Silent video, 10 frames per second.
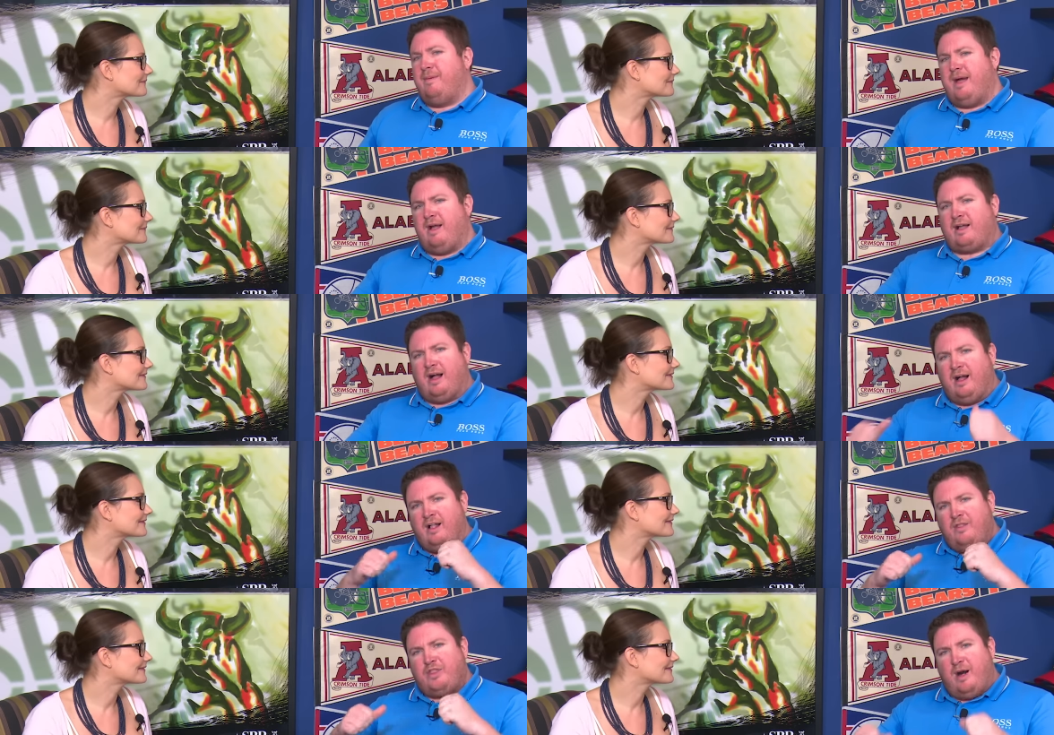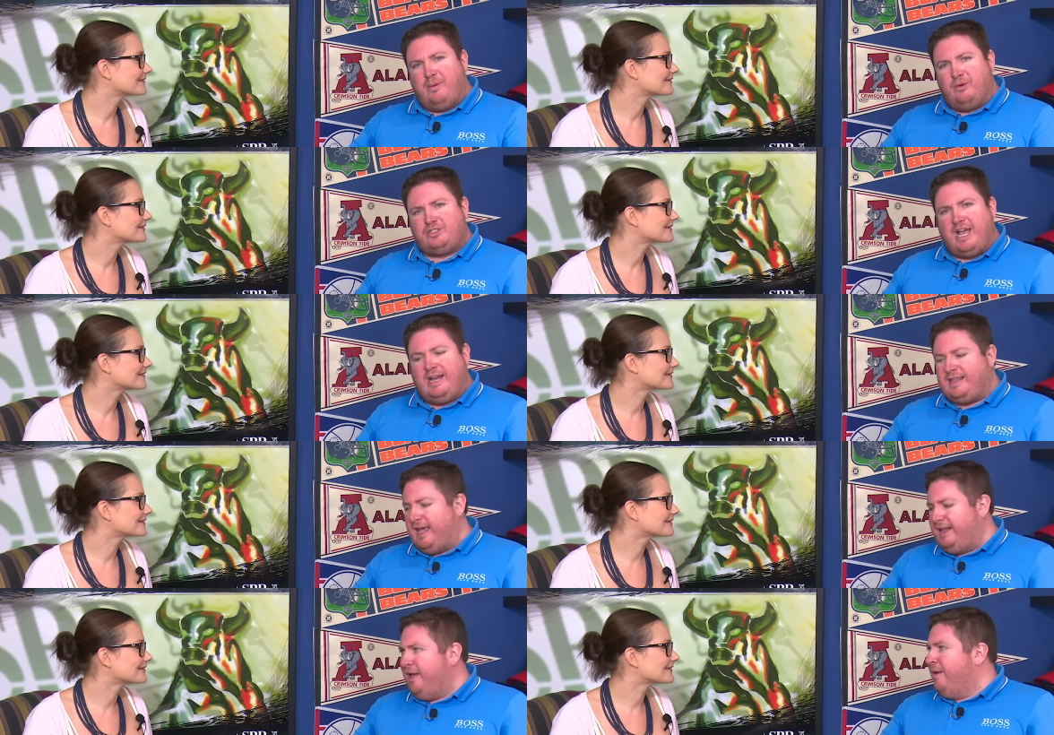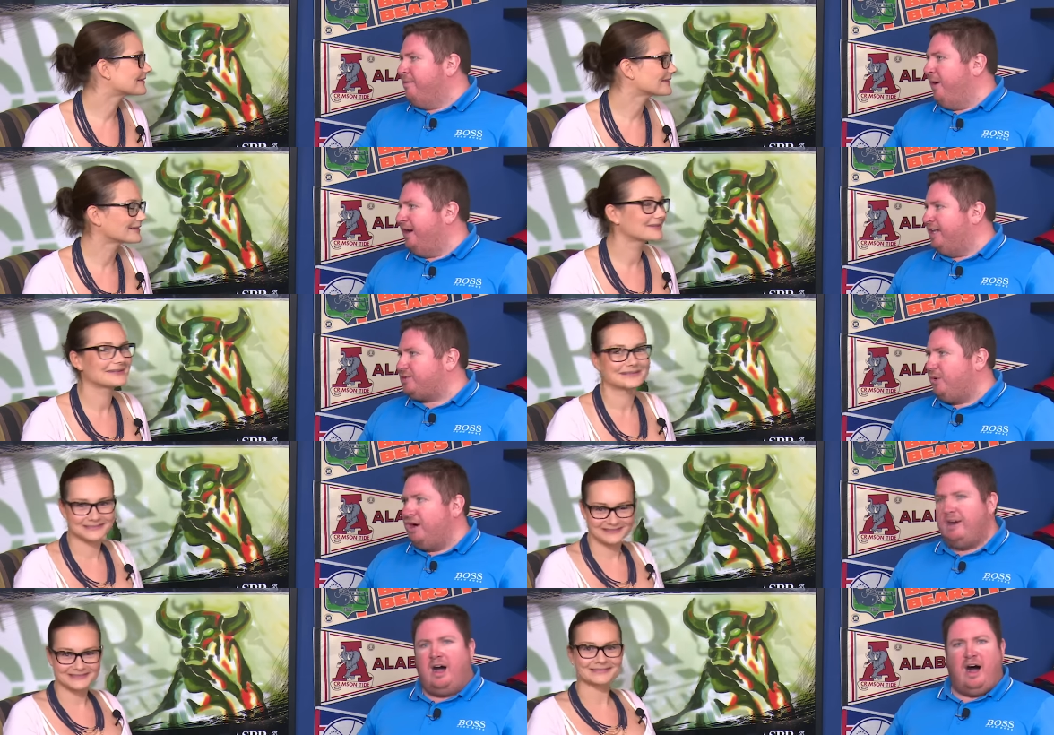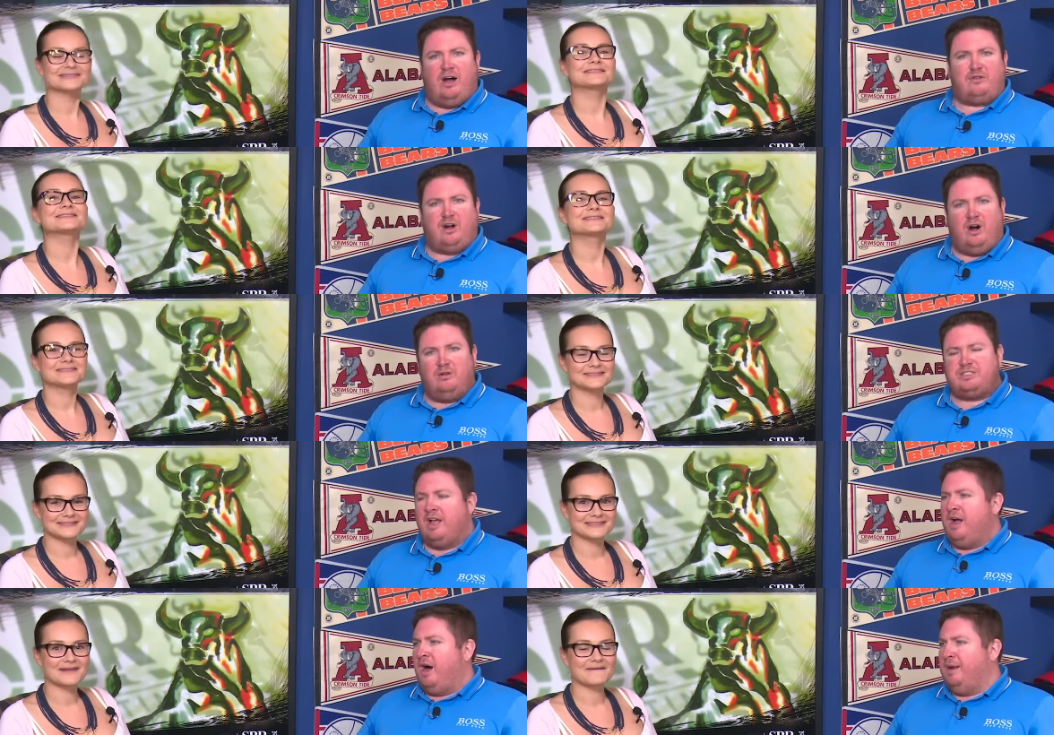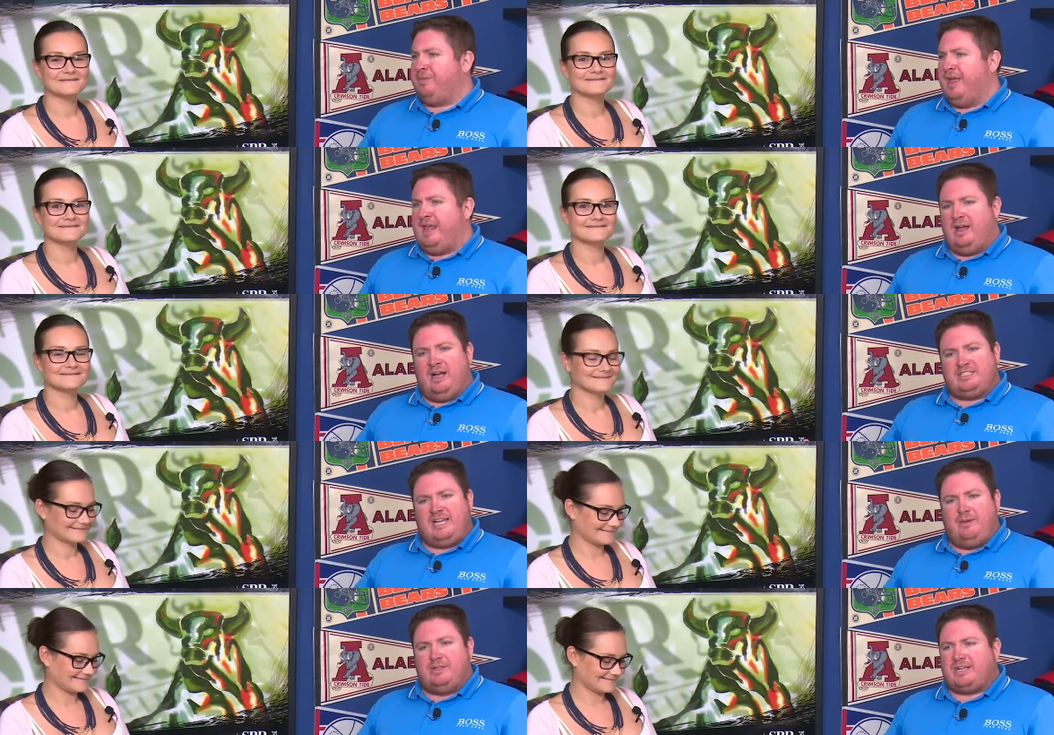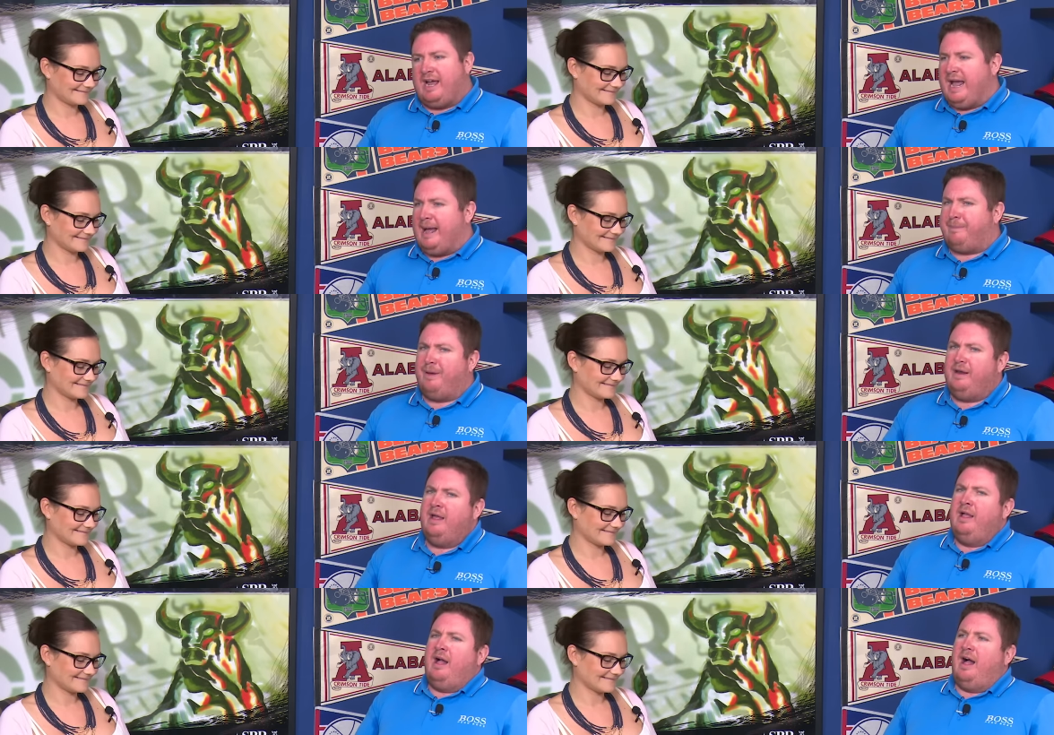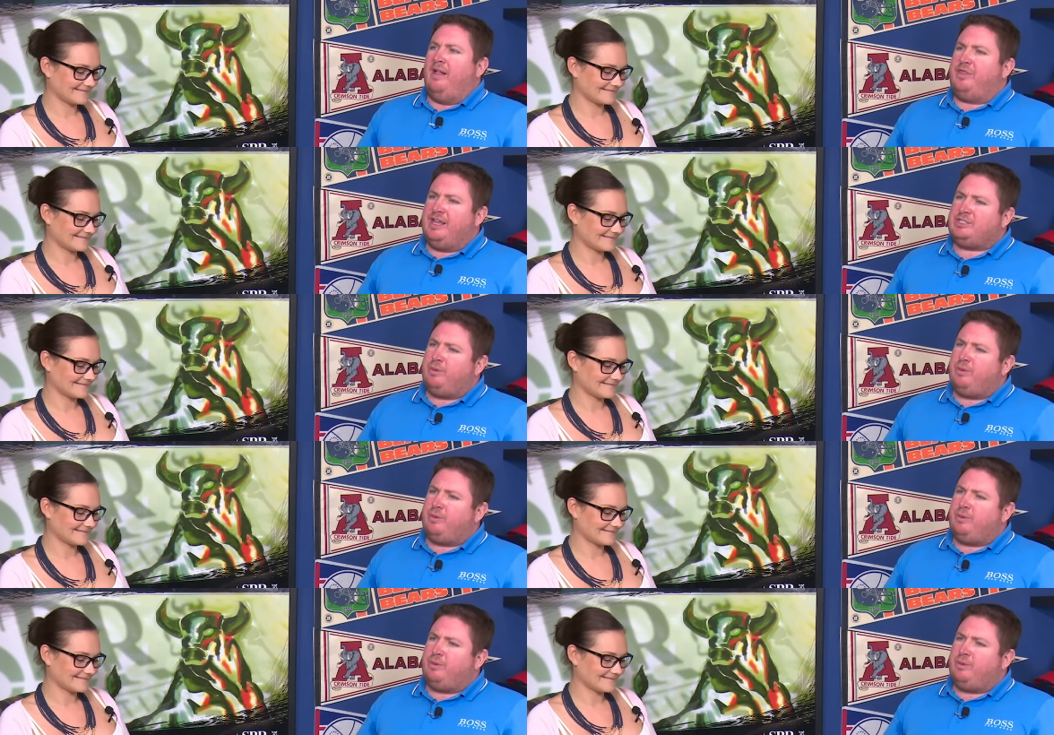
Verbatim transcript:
Speaker 1: America? Double J did, minus one and a half goals. I did it. I said it was going to happen. Uh, this